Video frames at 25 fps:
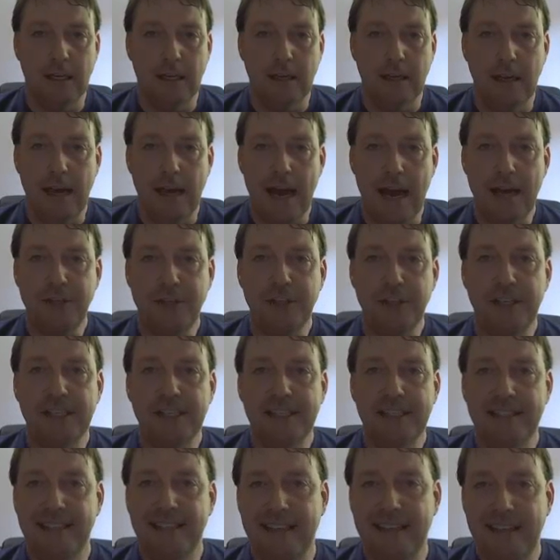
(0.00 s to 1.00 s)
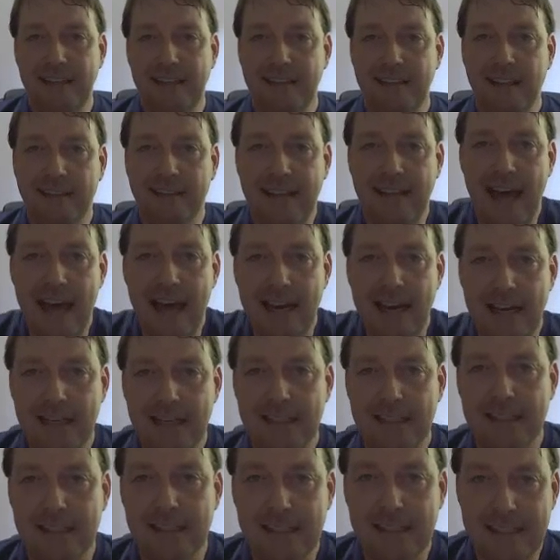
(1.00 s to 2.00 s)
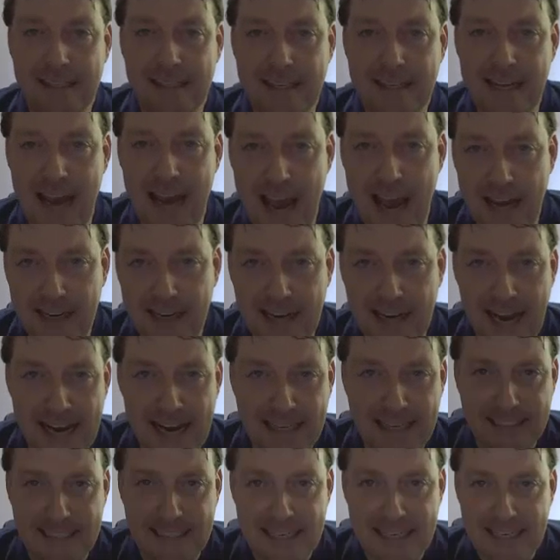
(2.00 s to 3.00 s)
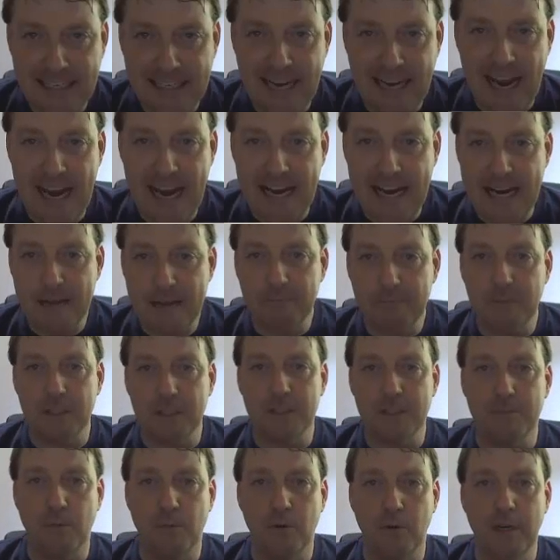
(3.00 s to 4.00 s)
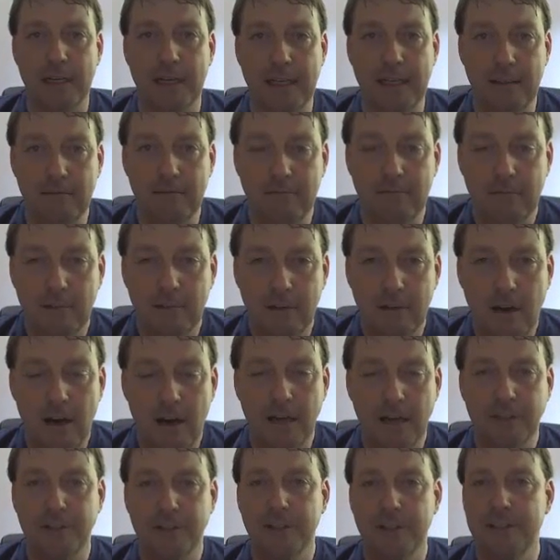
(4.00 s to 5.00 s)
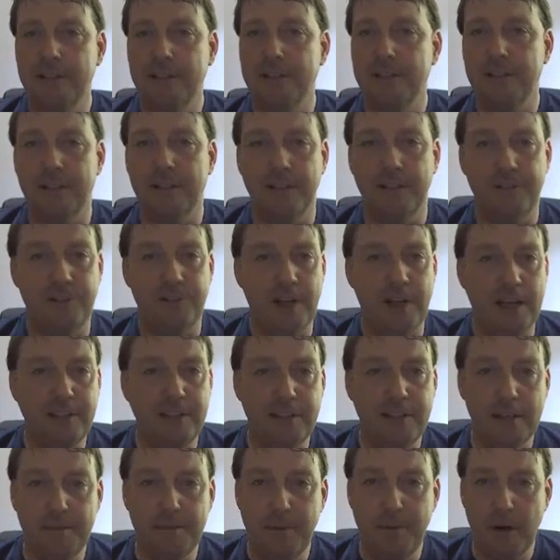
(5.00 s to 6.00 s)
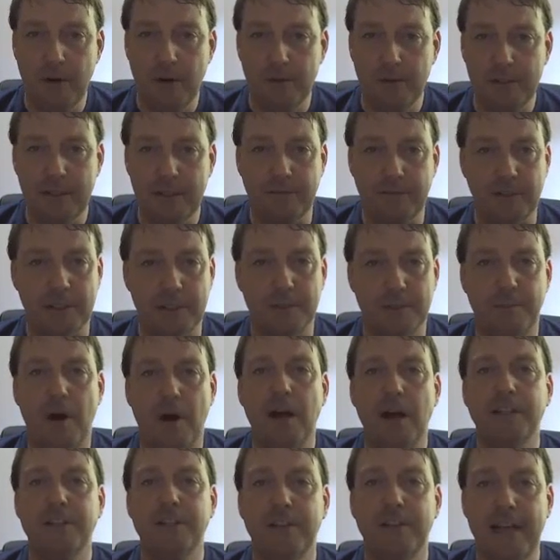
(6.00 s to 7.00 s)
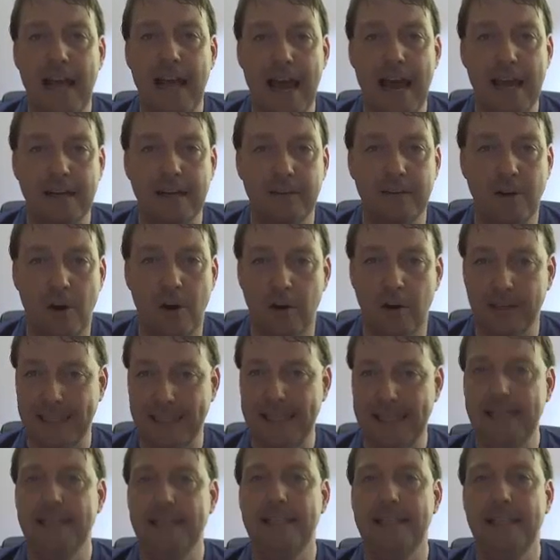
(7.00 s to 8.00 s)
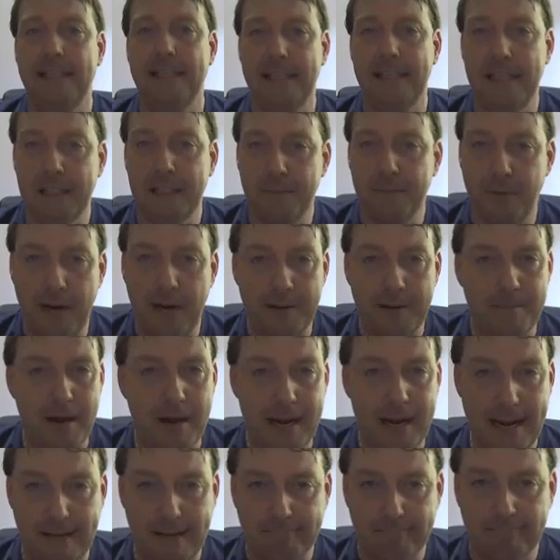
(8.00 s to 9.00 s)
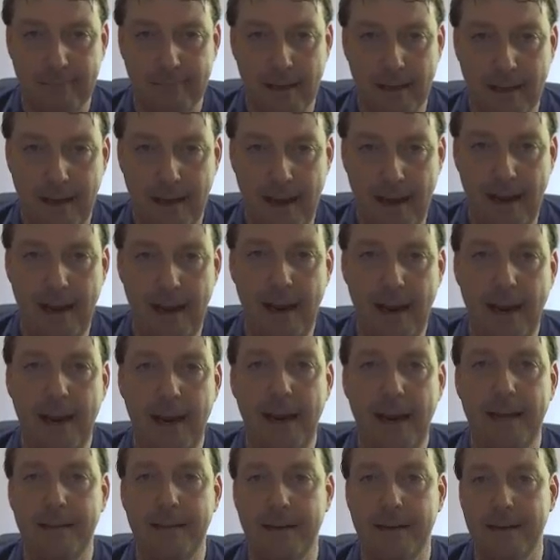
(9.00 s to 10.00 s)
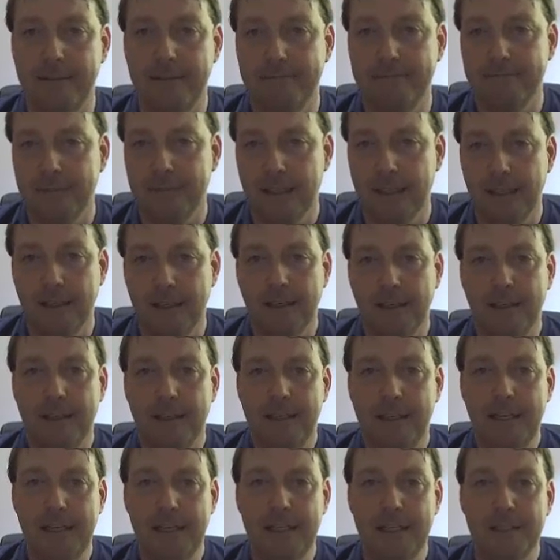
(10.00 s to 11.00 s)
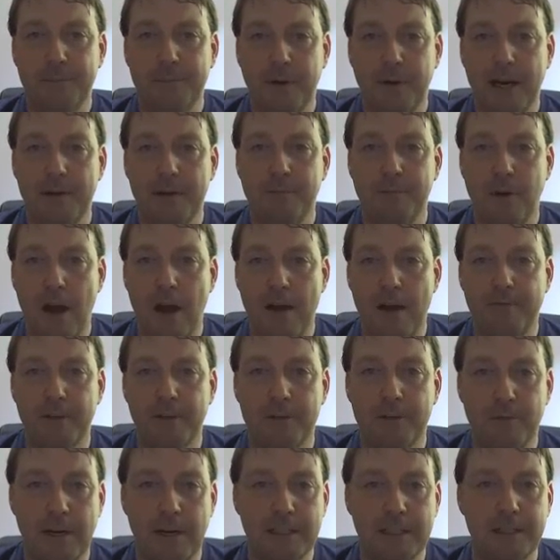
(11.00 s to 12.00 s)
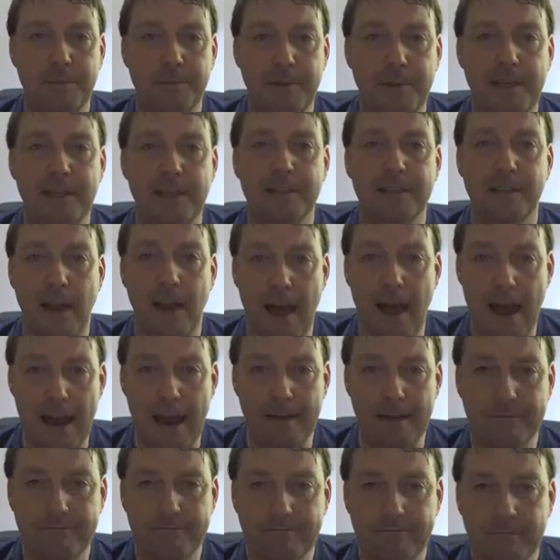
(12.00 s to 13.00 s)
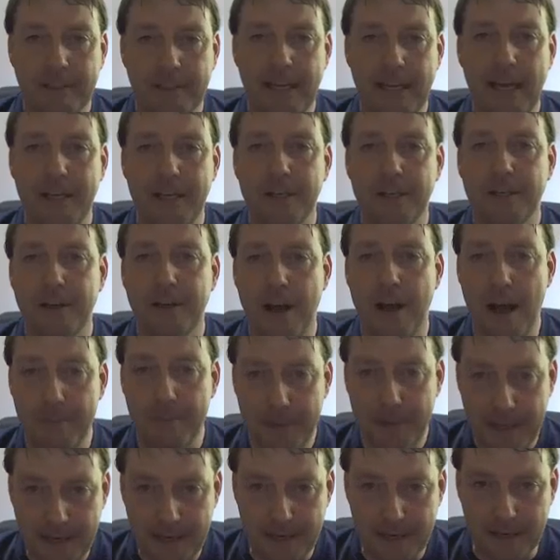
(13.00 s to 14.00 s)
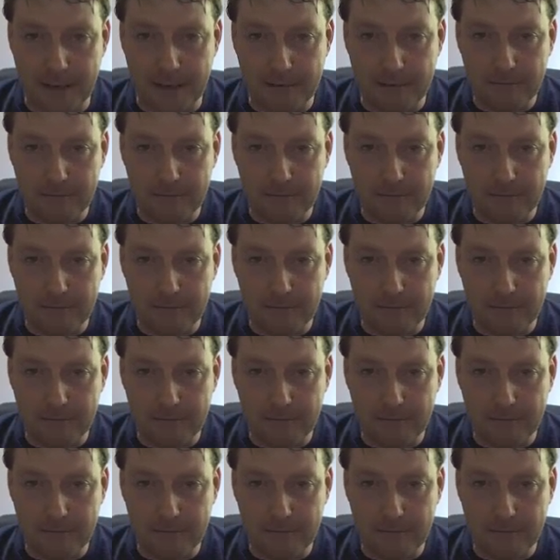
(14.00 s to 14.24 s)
As you can see, that is 10:18 a.m. this morning on just a suggested post of a sponsored ad called Easy Teespring Money. Hey there, Teespring Profits recipe is live. Get your copy here.